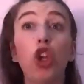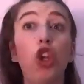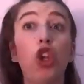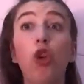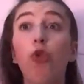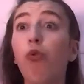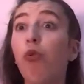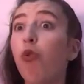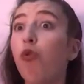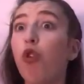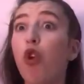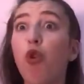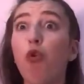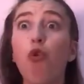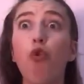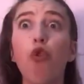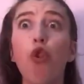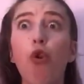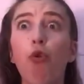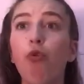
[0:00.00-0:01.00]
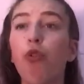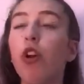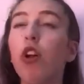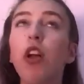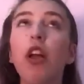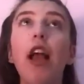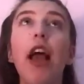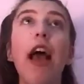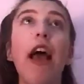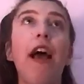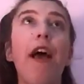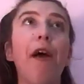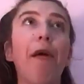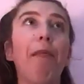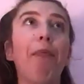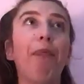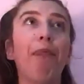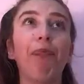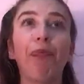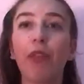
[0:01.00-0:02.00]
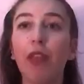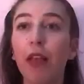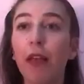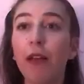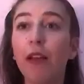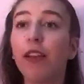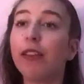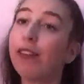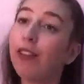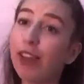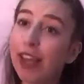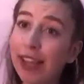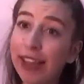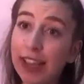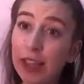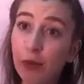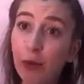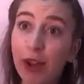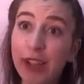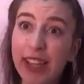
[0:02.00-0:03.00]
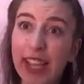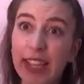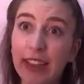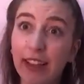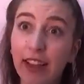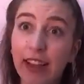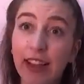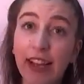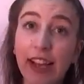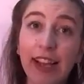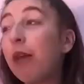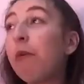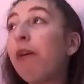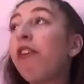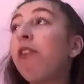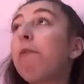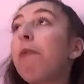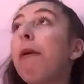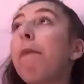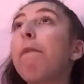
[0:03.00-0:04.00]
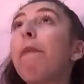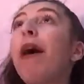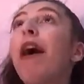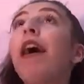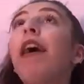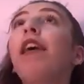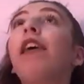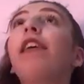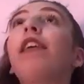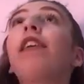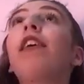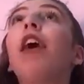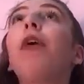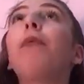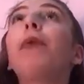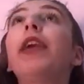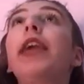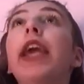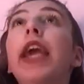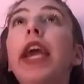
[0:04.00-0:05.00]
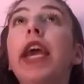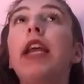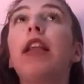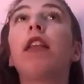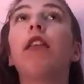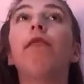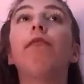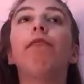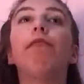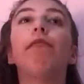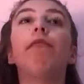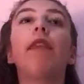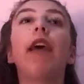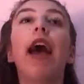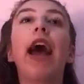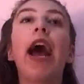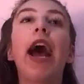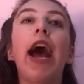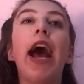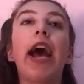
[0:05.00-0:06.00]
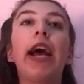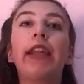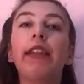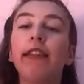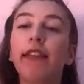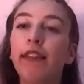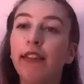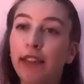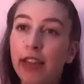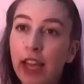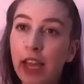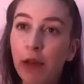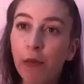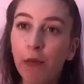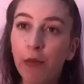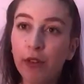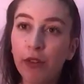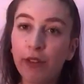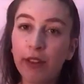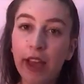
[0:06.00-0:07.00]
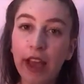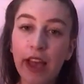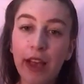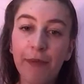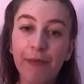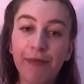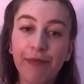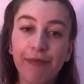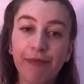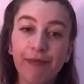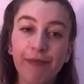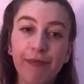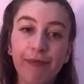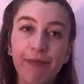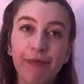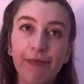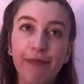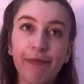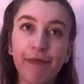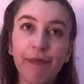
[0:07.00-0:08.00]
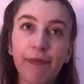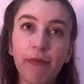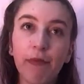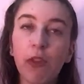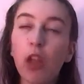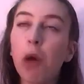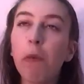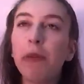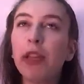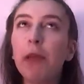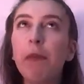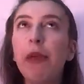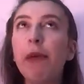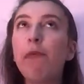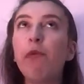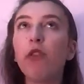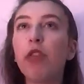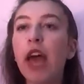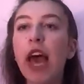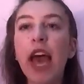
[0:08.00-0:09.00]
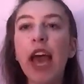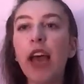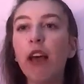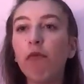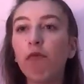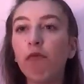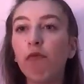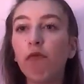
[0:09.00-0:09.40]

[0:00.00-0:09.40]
No. So yeah, that's what I did. Now I remember going in, and it was not many people there.